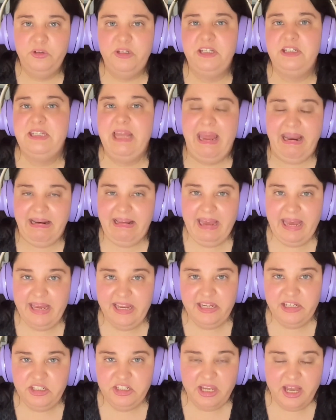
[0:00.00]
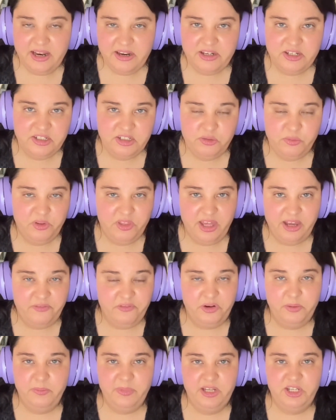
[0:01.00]
the 10k challenge with
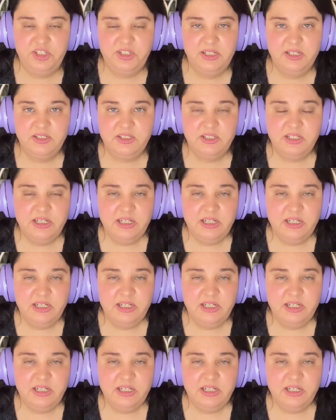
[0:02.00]
affirmations